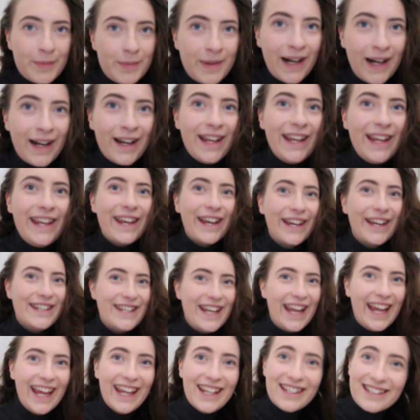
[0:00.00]
my
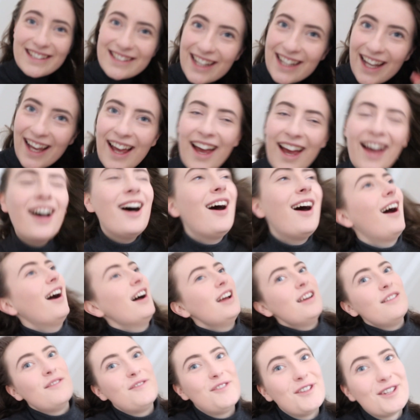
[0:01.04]
goodness,
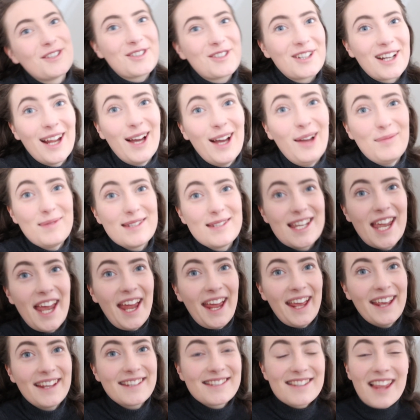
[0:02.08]
I've just got it
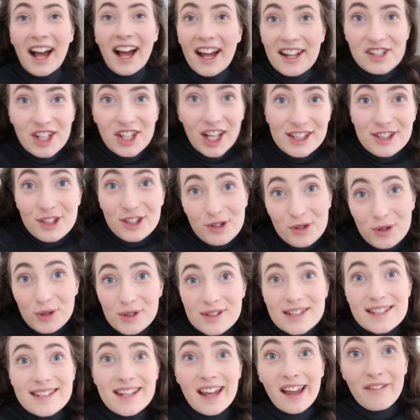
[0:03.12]
upstairs. The chest of
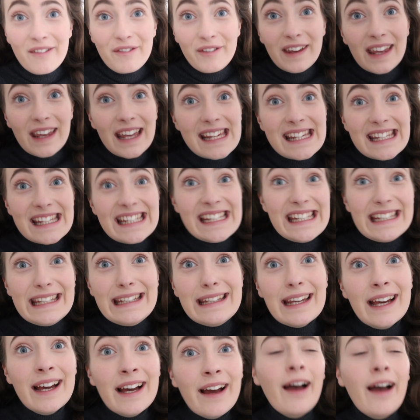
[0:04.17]
drawers is
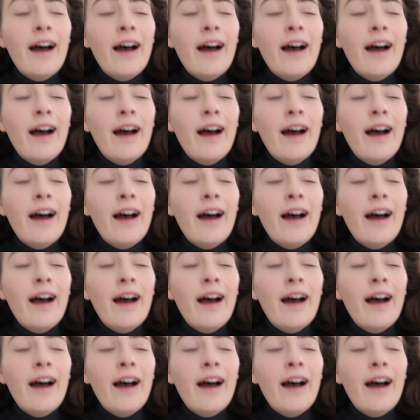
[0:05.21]
heavy.